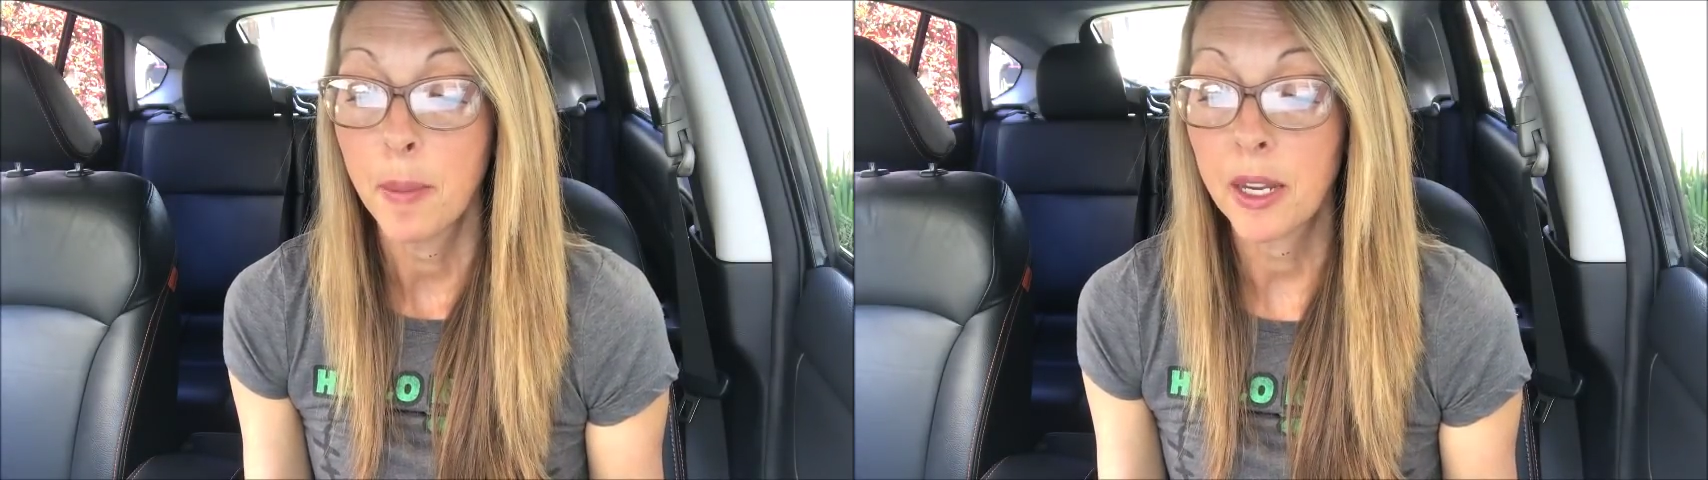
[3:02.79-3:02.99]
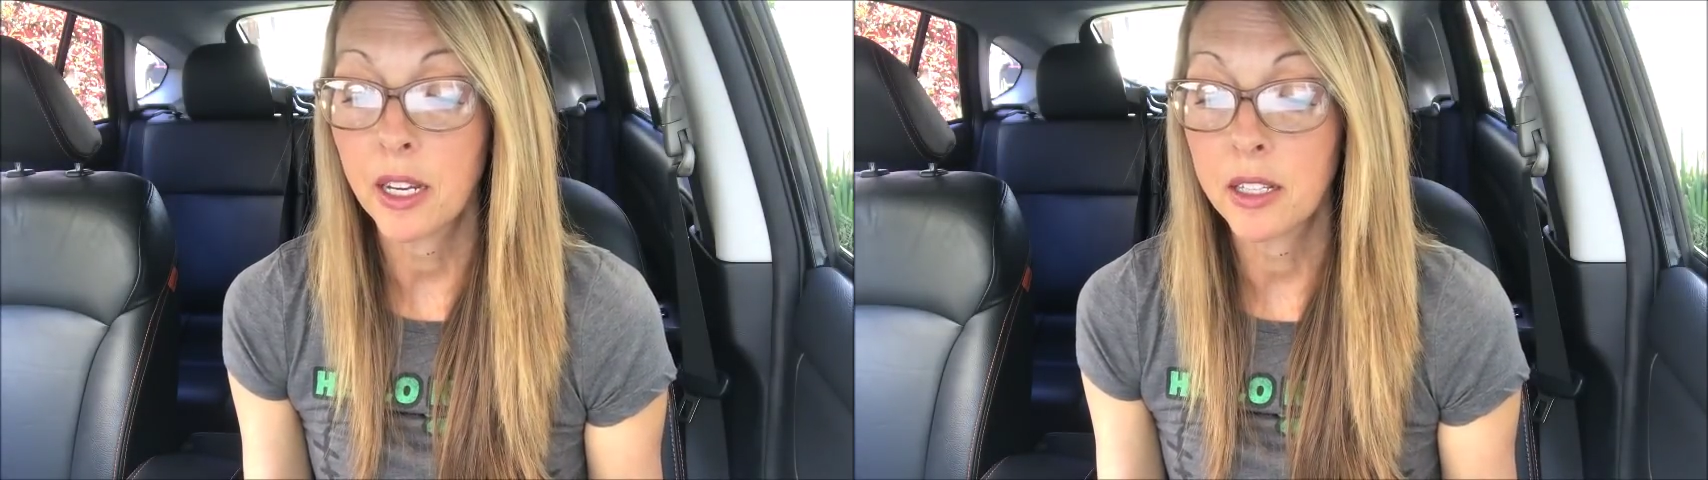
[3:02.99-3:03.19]

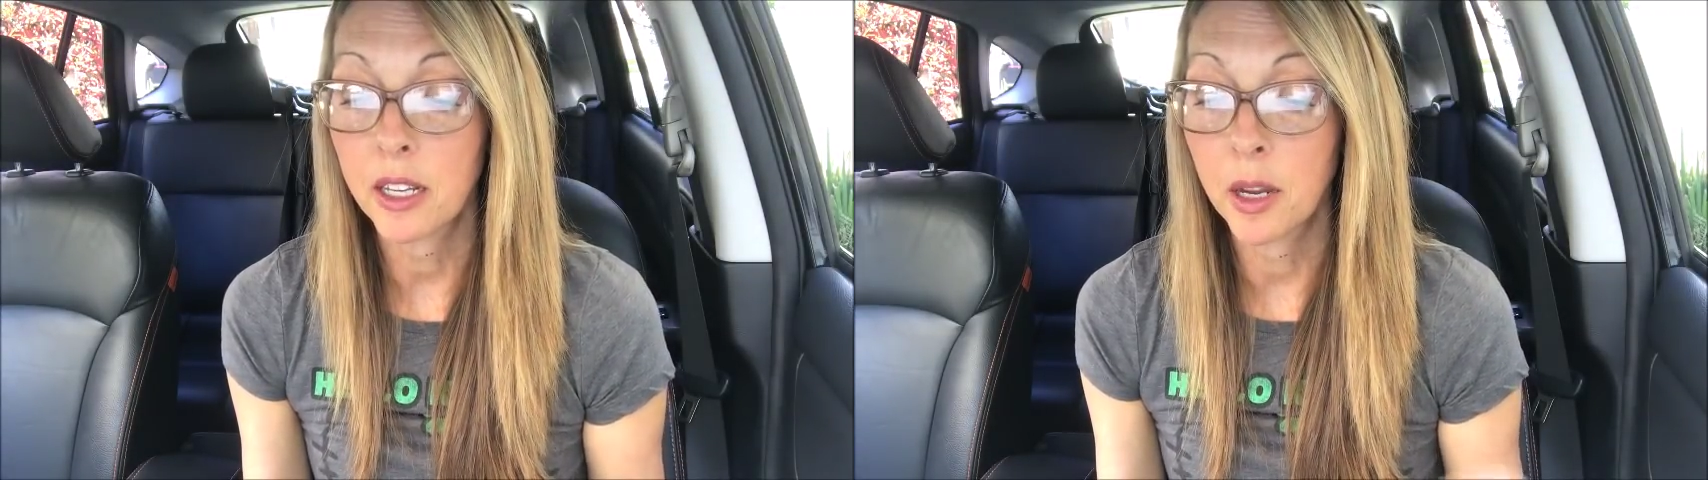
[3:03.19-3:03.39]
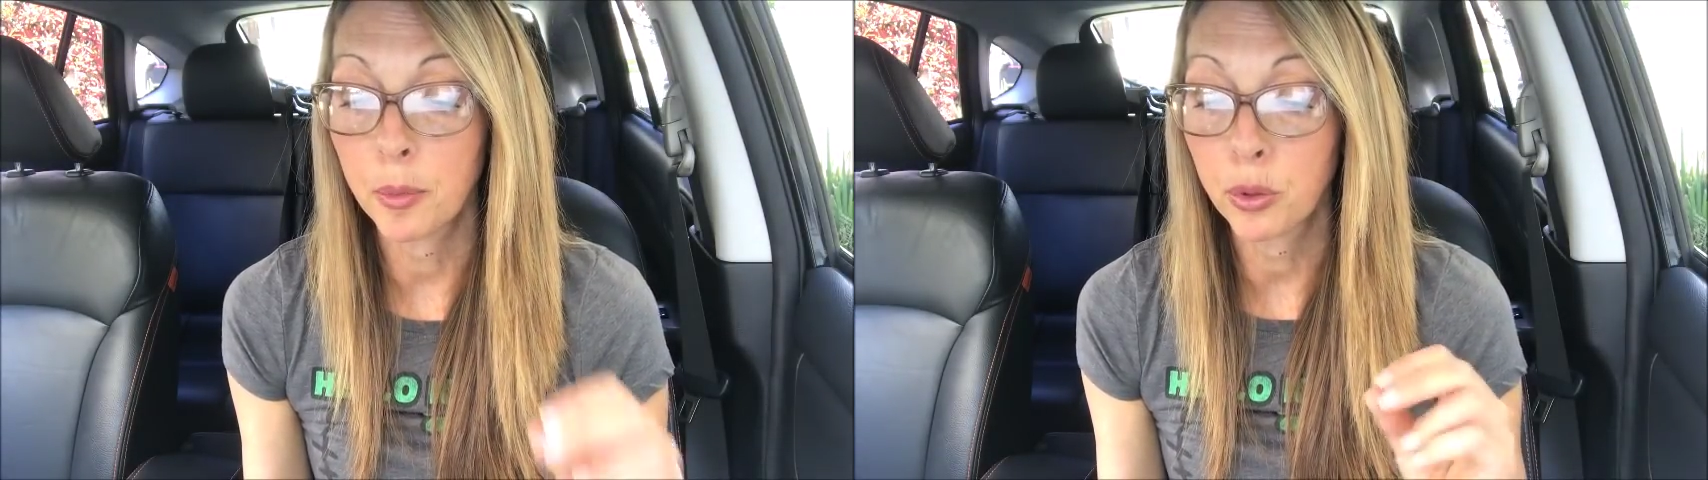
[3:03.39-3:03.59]

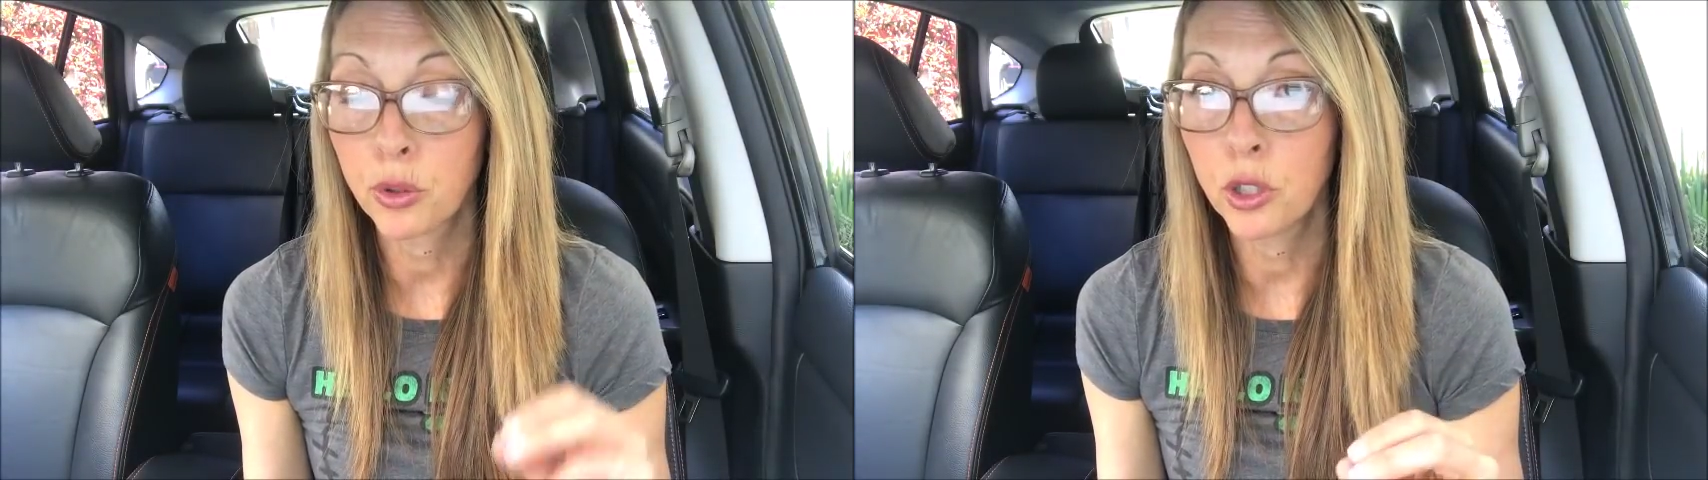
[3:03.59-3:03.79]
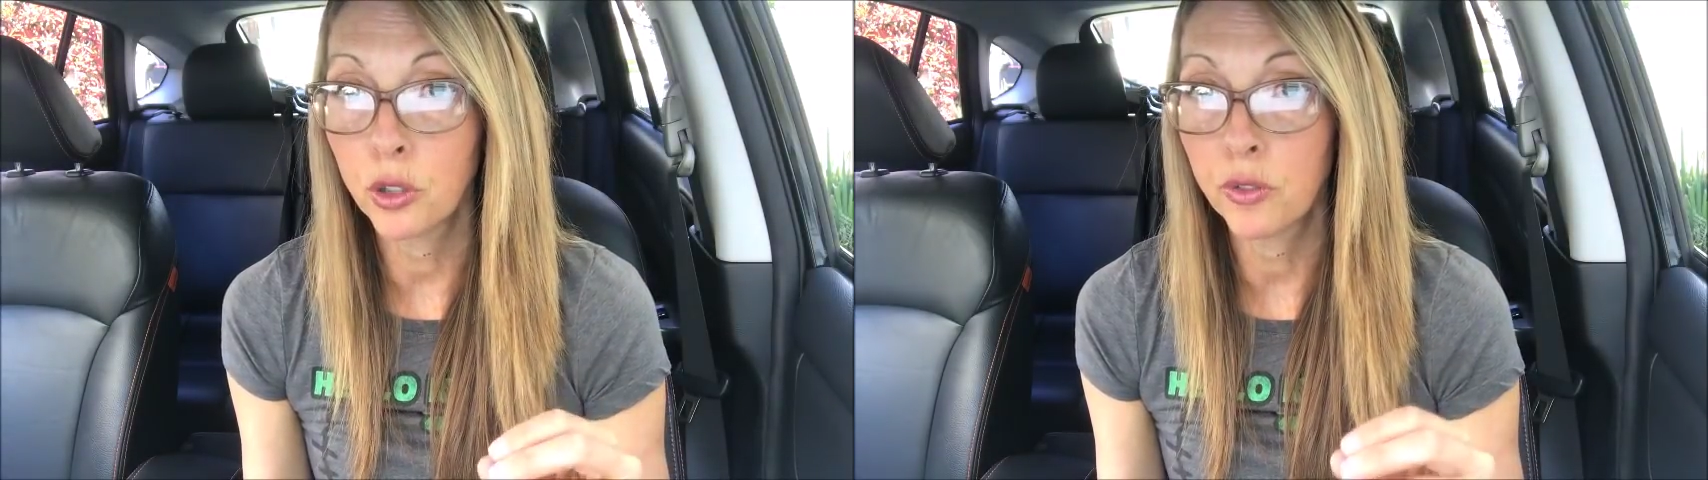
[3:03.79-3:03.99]
because it
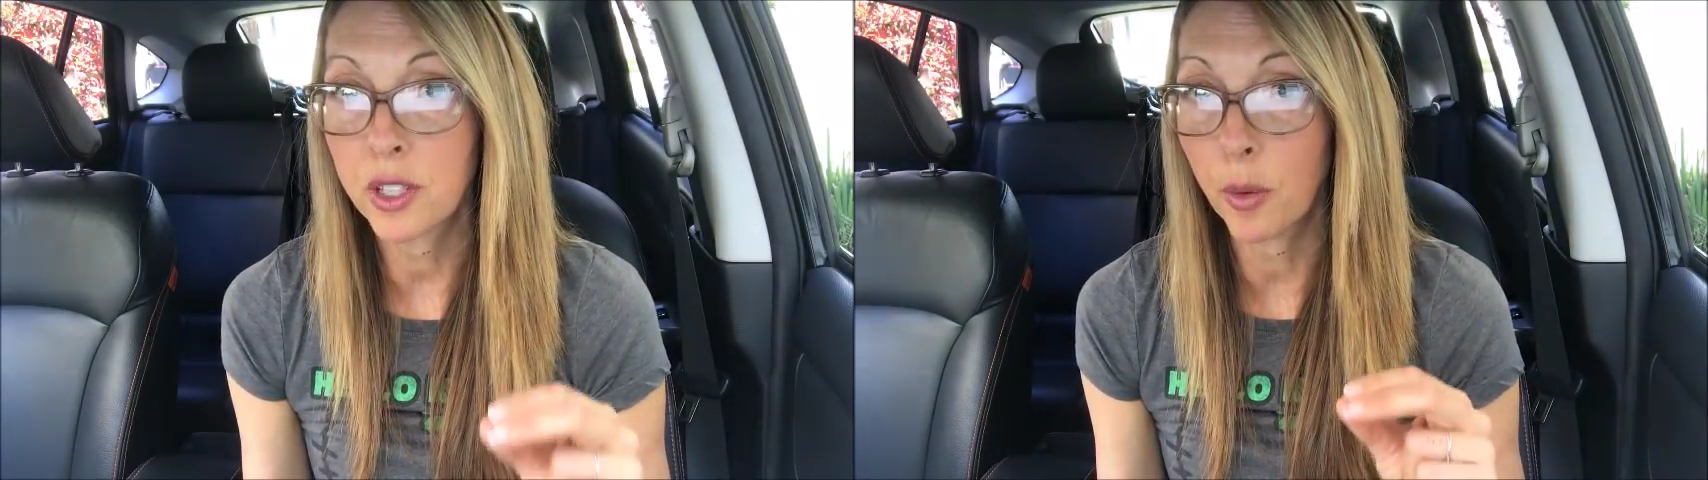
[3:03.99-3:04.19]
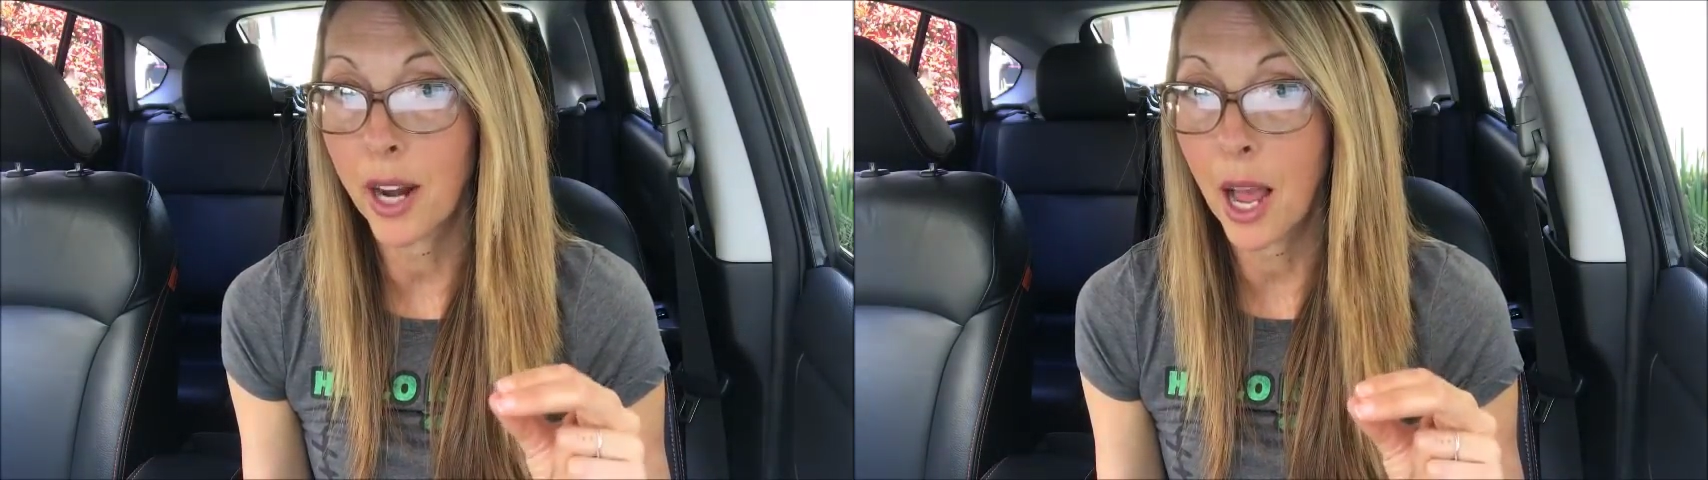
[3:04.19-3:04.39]
proves
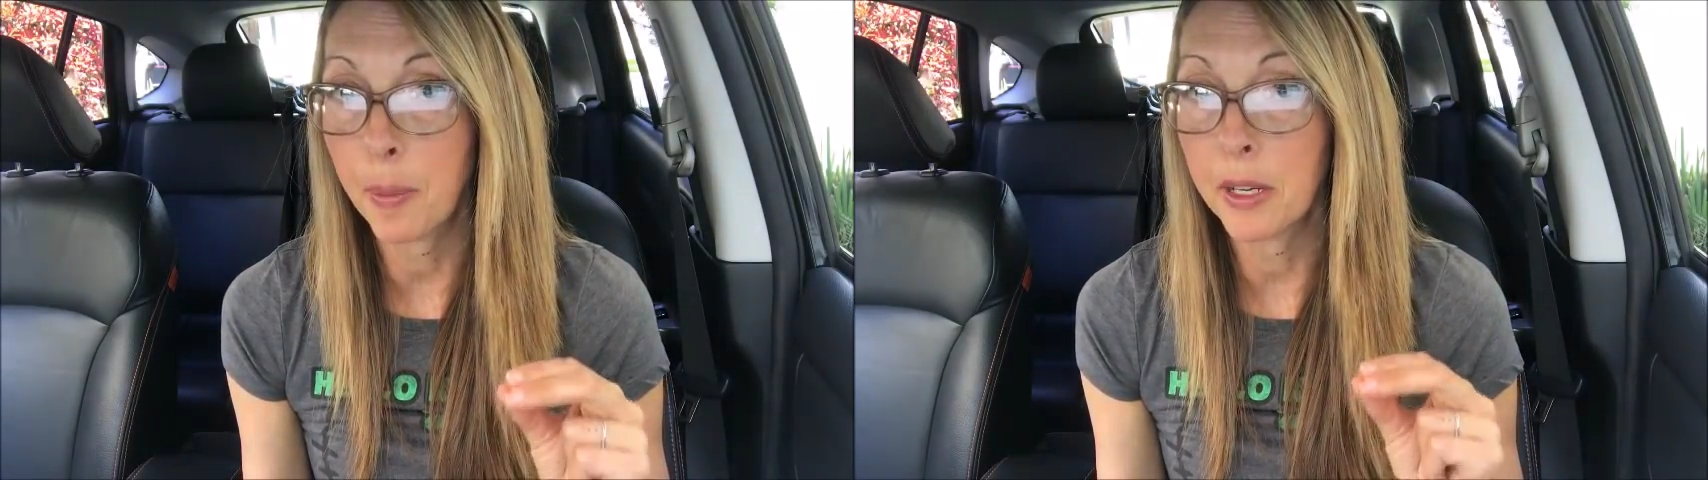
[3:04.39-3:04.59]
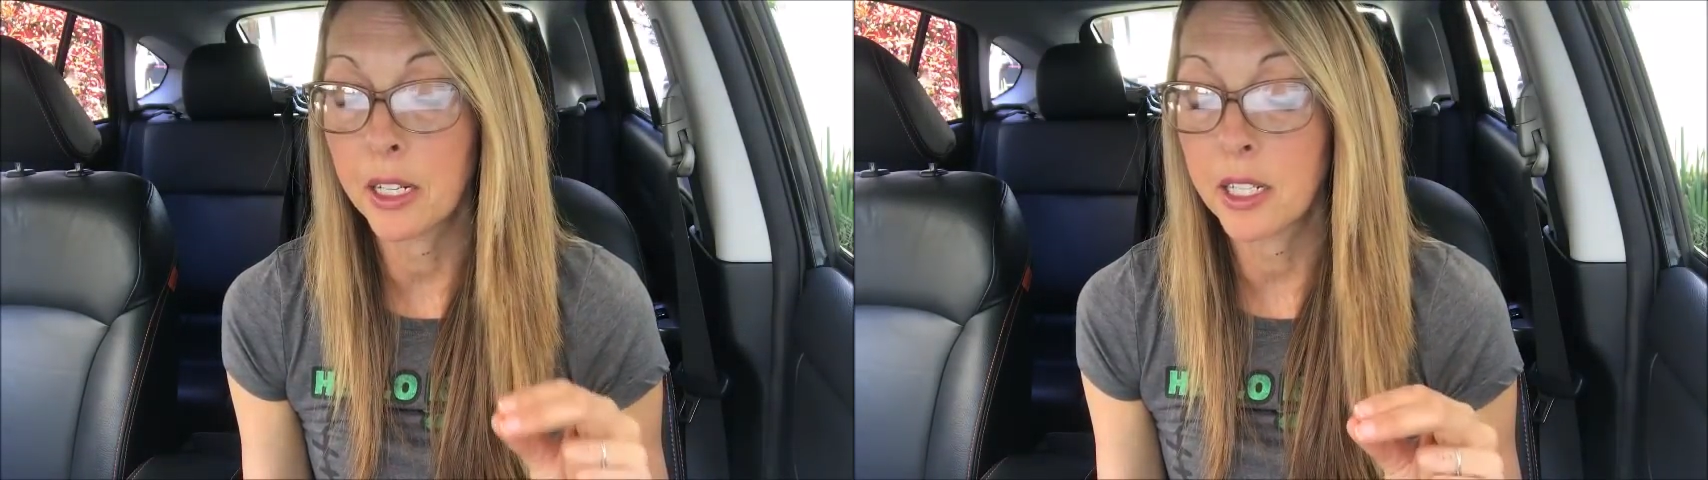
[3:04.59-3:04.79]
that what
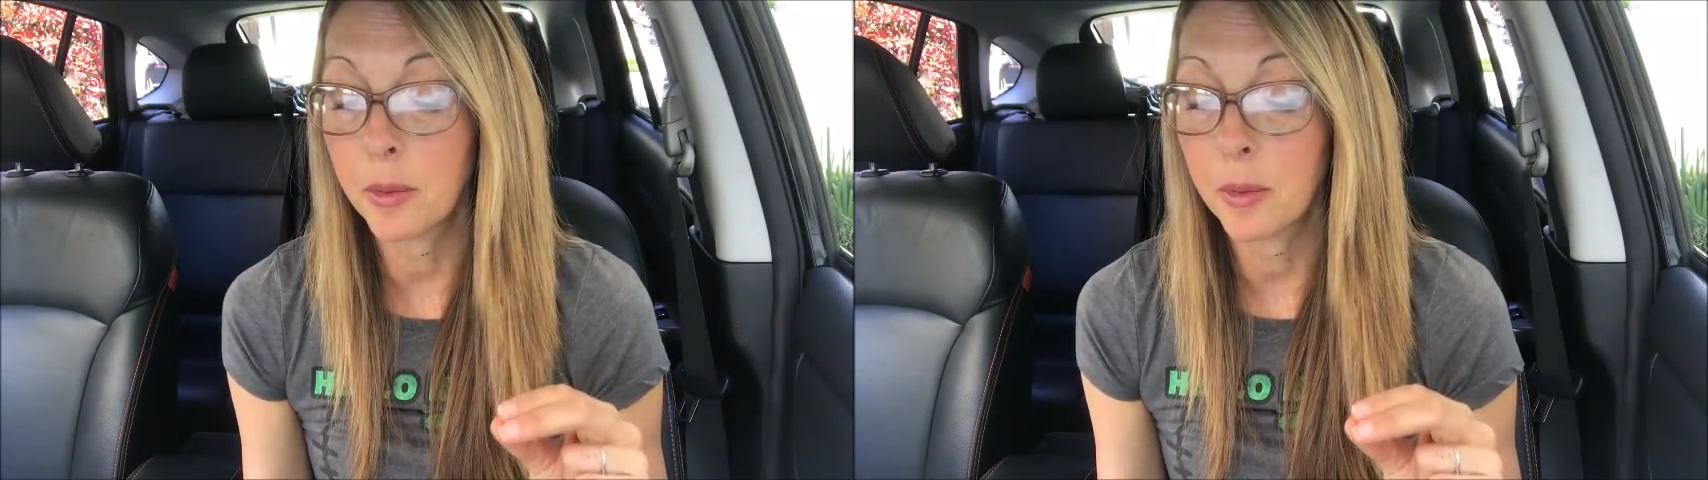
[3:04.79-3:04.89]
happened to